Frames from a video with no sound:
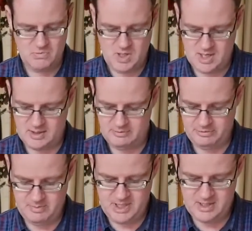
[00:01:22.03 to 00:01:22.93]
Yeah,
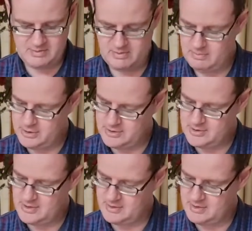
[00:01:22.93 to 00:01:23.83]
for me,
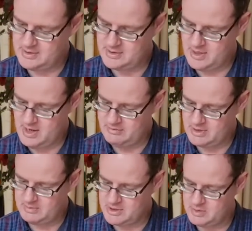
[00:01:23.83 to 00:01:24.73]
boxes like this are
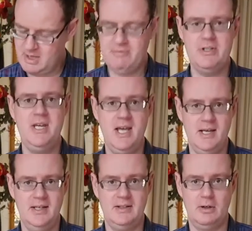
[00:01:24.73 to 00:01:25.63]
very much about
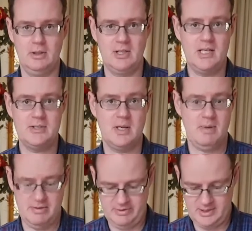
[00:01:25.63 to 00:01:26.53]
veneer, or at least
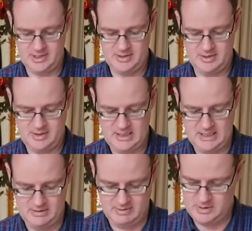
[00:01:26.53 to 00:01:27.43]
about the lid,
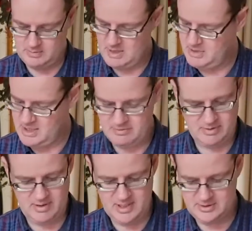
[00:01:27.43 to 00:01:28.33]
right? Or maybe
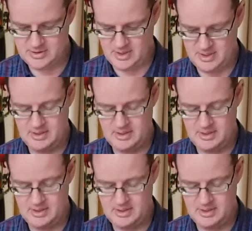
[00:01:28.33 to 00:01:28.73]
even the inside.